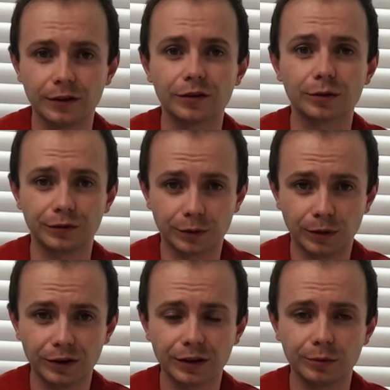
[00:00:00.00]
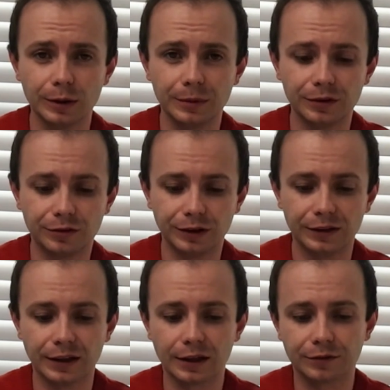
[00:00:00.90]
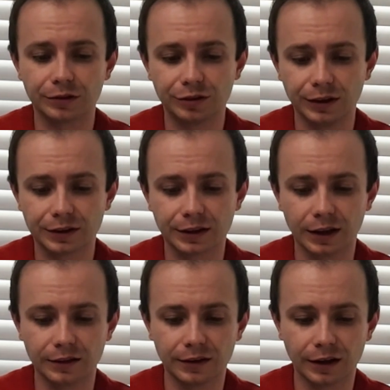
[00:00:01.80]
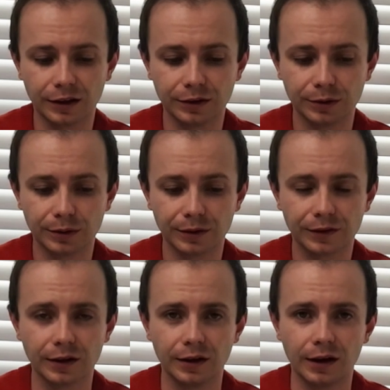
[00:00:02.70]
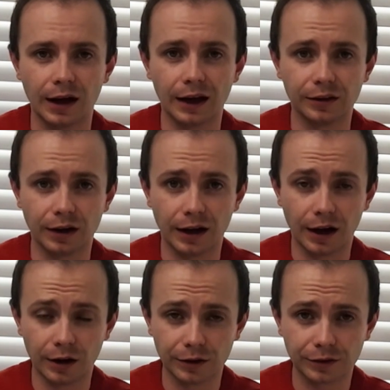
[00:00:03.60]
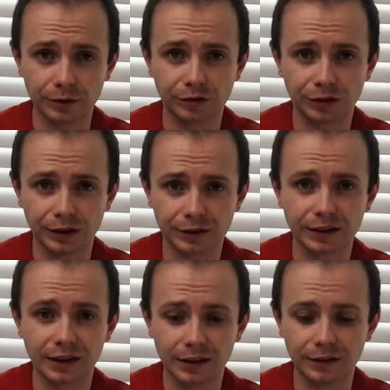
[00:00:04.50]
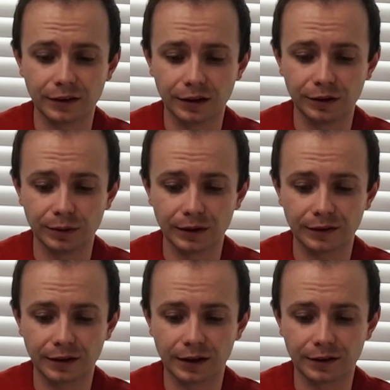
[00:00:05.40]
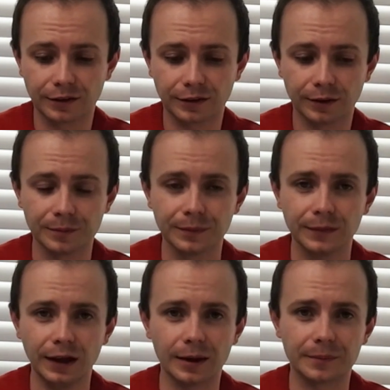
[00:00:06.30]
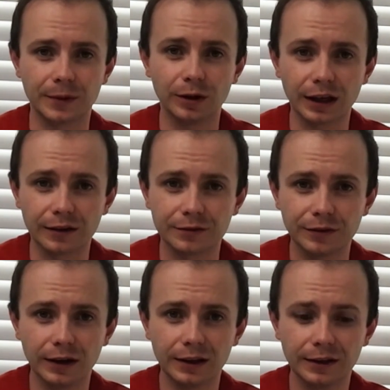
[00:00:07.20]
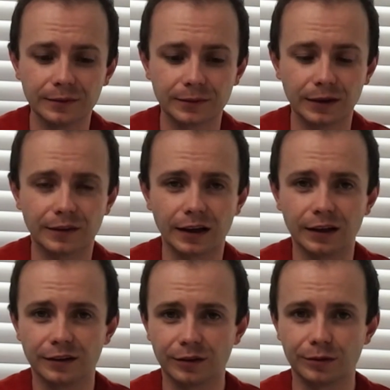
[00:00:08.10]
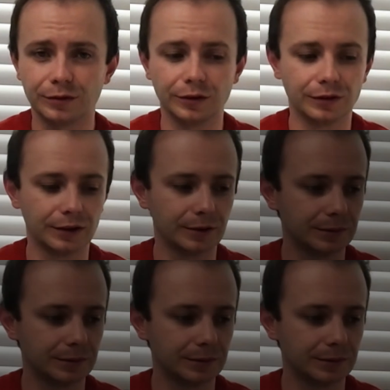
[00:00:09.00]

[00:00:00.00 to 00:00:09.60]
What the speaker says: So if you're wondering, it will be retailing for 399 euros and also $399 US. So yeah, okay, finally, let's get into this review video.